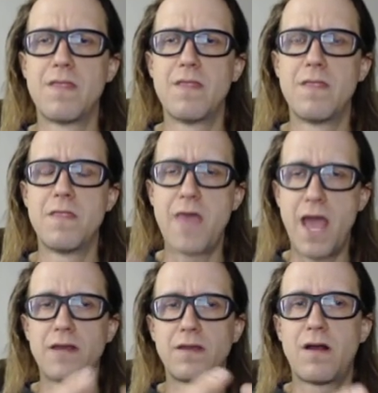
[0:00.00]

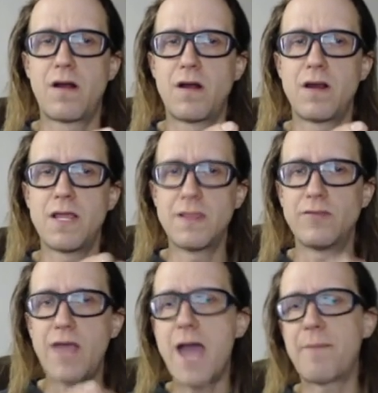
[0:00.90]
that are in this
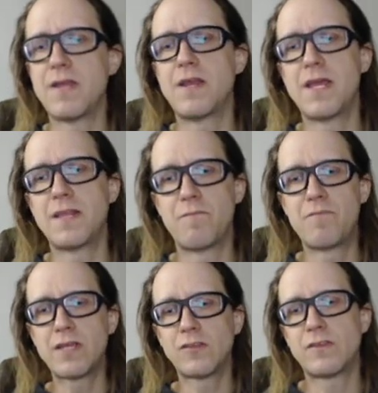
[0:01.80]
app. And the
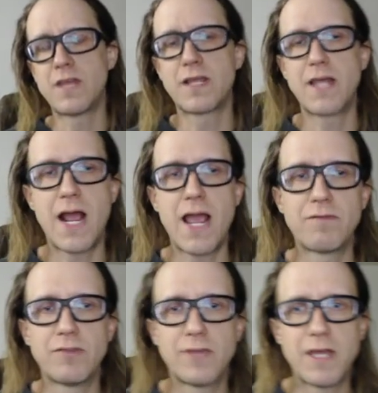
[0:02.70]
biggest thing that I have
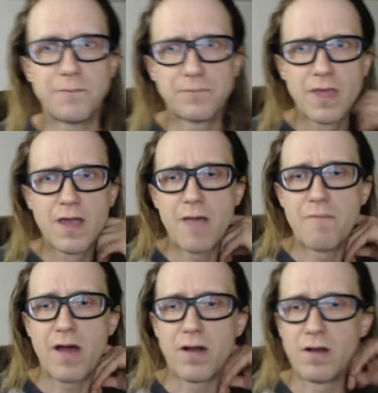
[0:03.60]
to say
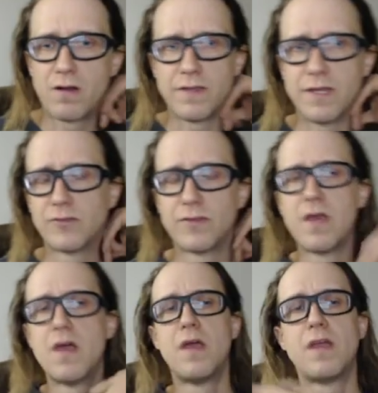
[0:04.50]
about all this
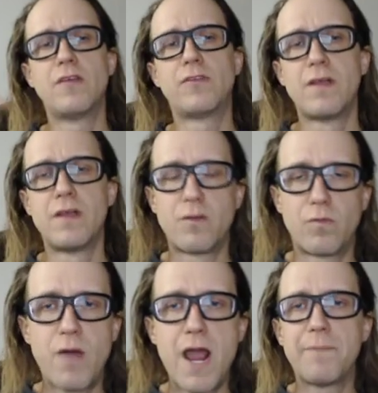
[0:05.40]
is, to
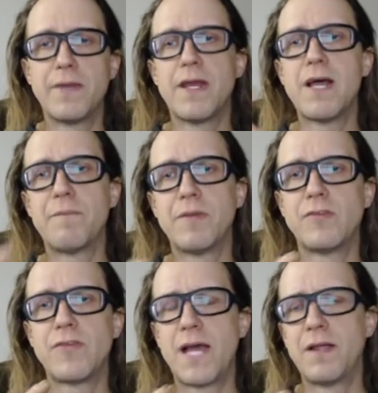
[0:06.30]
wrap it up,
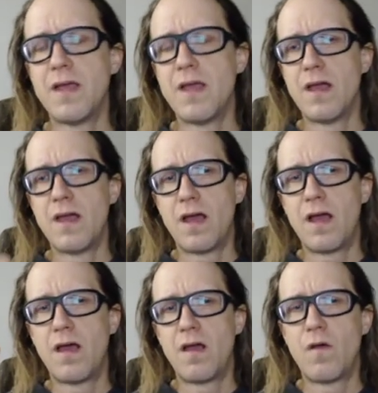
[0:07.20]
is that
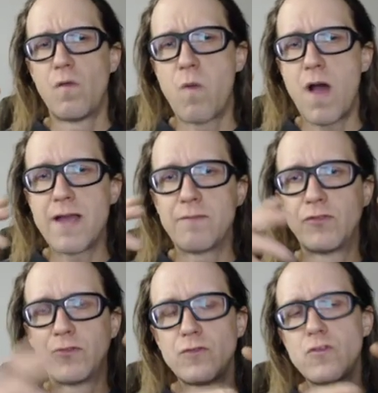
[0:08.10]
why I'm
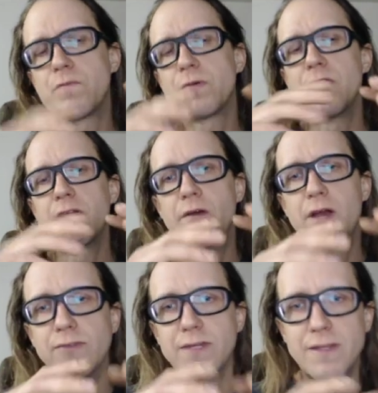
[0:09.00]
super
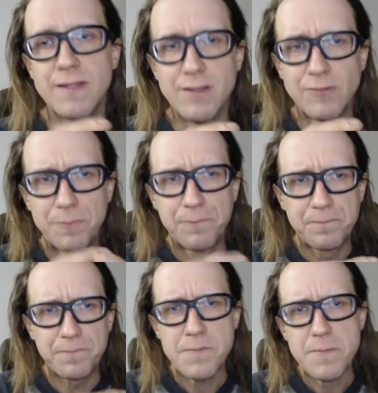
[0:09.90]
interested in this
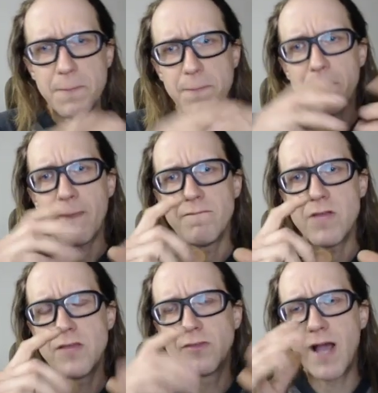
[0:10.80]

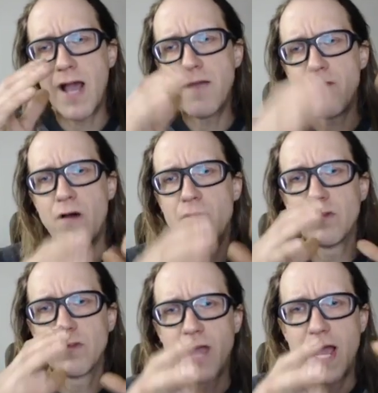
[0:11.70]
is I've
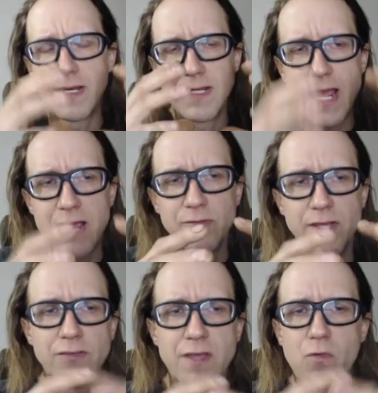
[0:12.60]
always had games
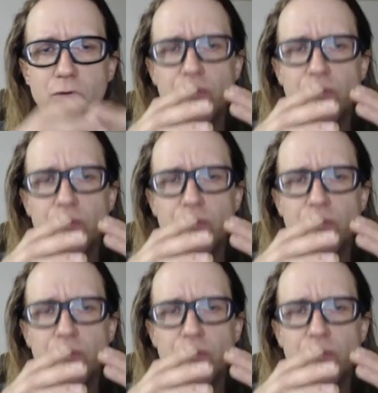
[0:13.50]
like, say, World of